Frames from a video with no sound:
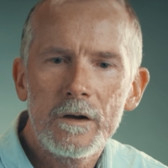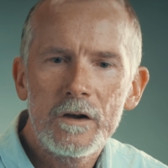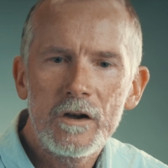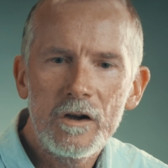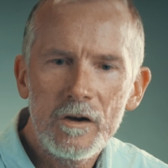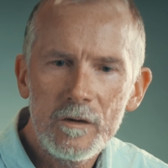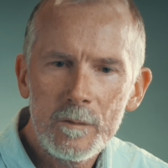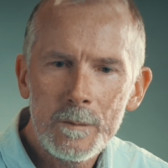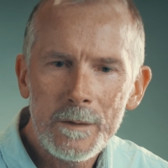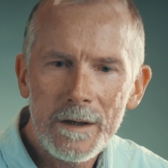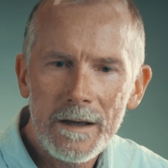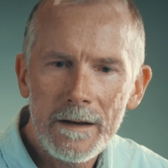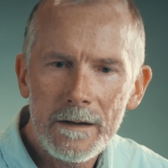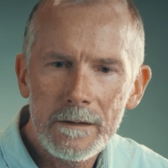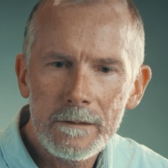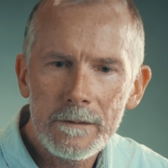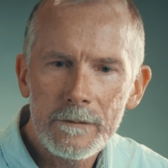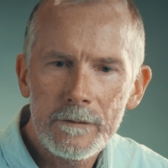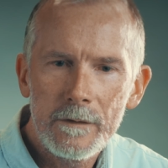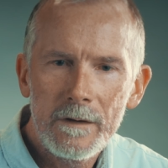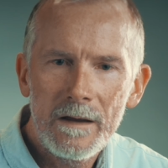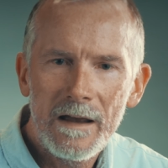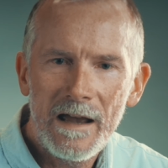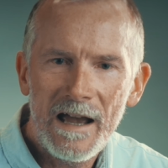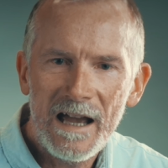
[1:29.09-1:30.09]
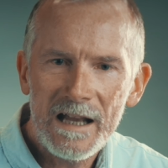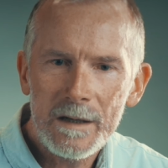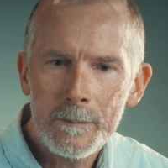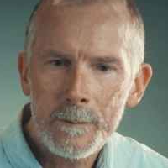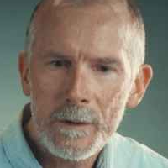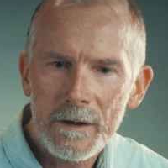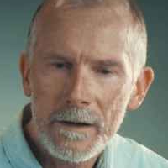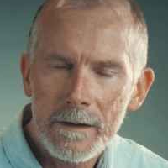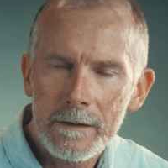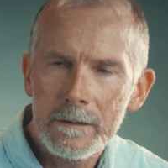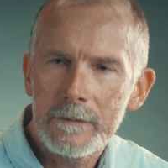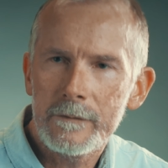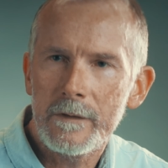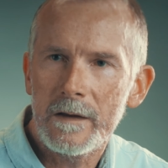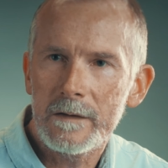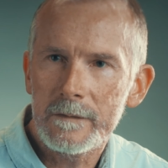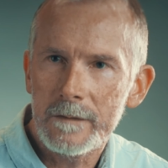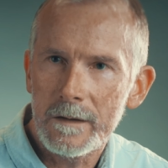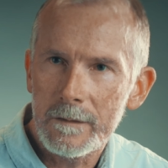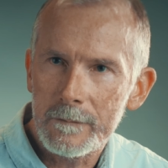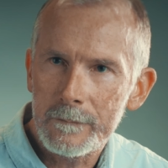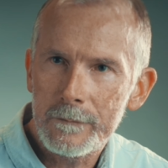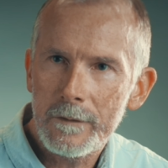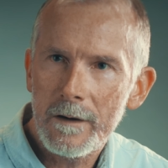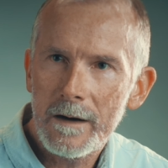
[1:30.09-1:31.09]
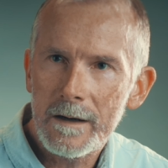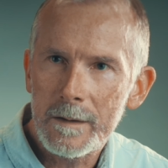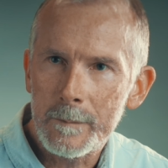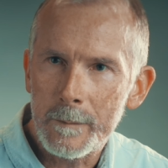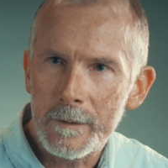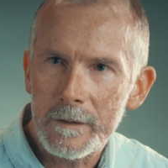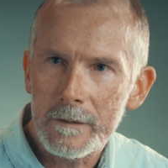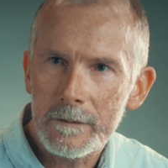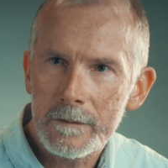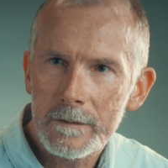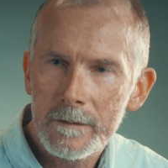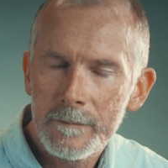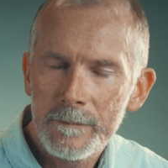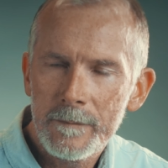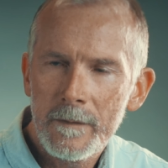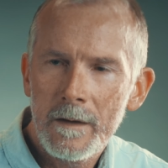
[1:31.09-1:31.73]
human health, animal health, and the environment.